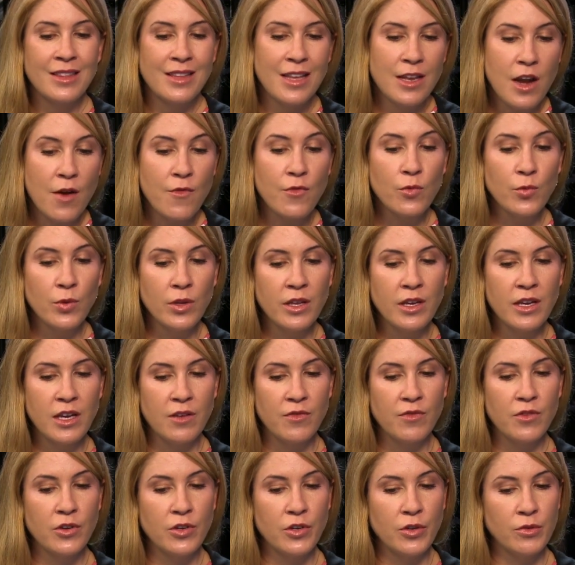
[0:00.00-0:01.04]
they never really
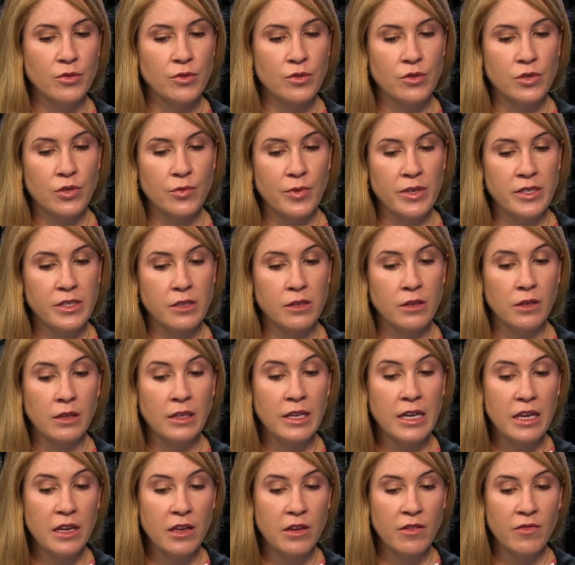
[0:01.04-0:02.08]
give their users a reason to
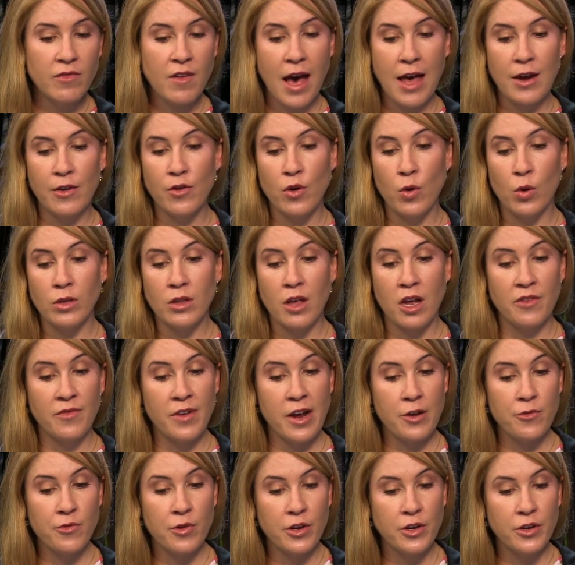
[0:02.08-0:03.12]
leave. I don't know a lot of
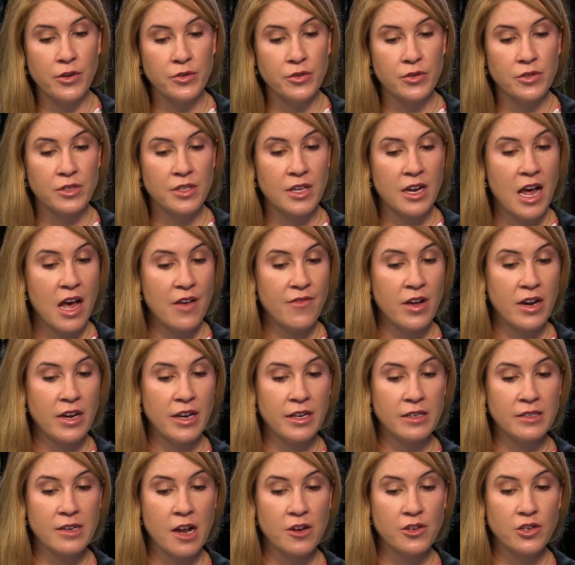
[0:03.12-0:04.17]
Android users that have any
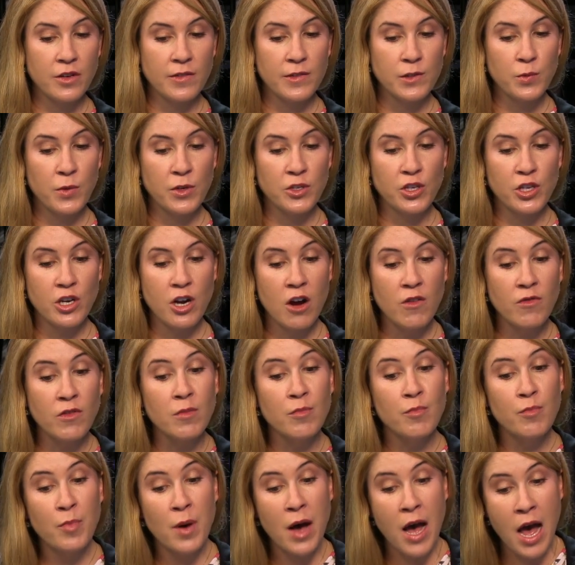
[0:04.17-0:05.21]
intention of switching over,
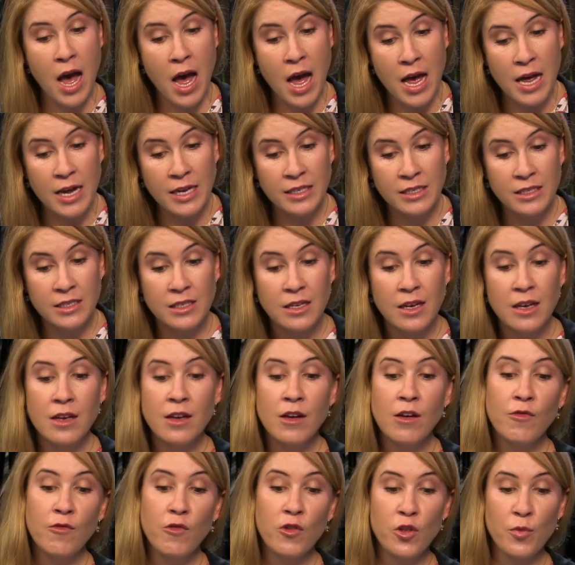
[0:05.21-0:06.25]
but
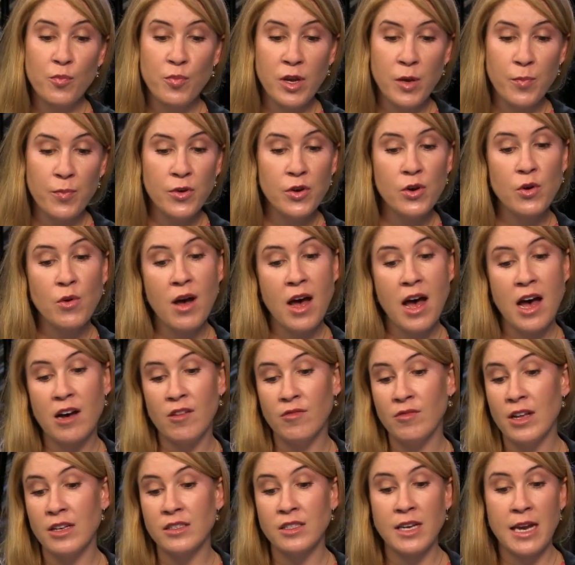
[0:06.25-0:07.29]
for the people who have,
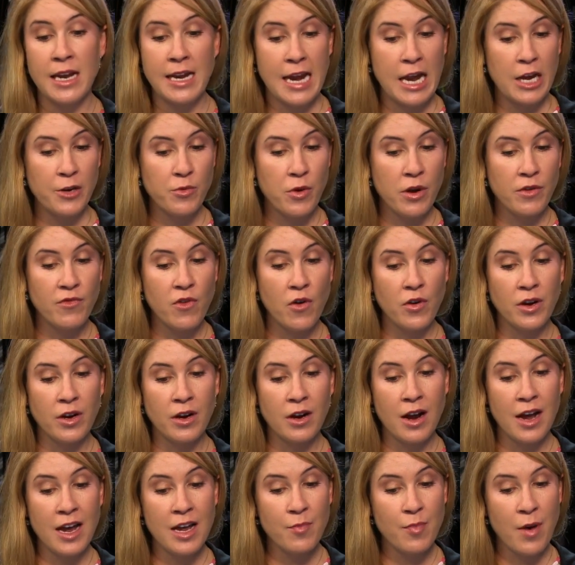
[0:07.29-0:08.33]
let's say, an Android phone and
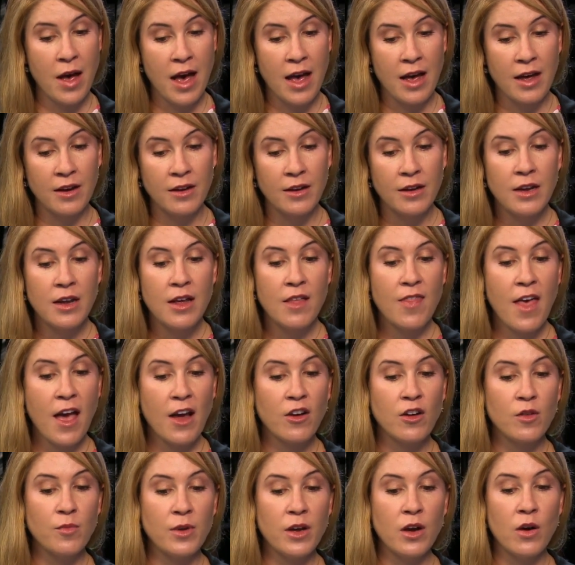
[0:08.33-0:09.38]
an iPad, that
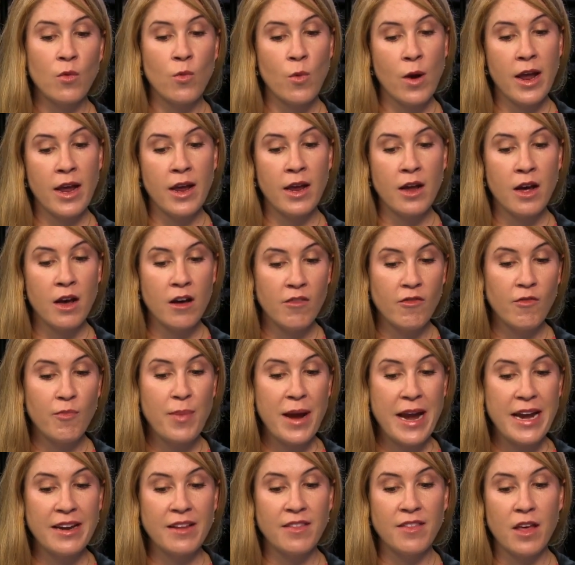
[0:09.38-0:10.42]
could be a way of
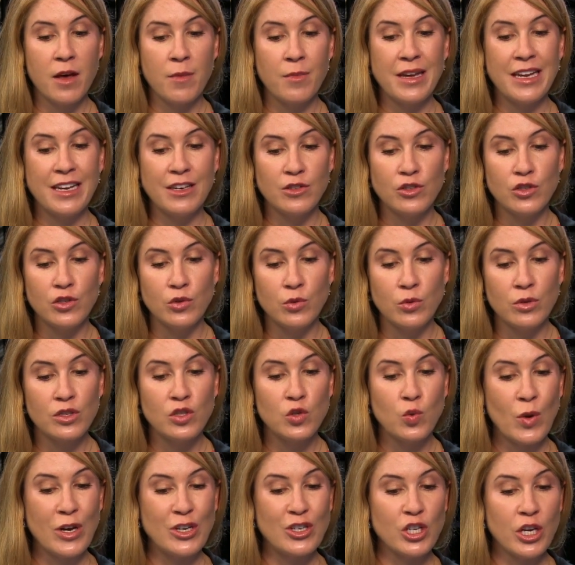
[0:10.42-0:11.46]
baiting them into
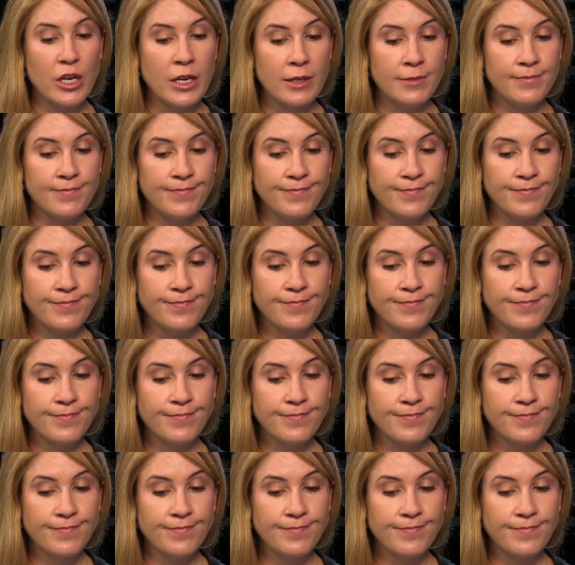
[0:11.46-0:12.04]
switching.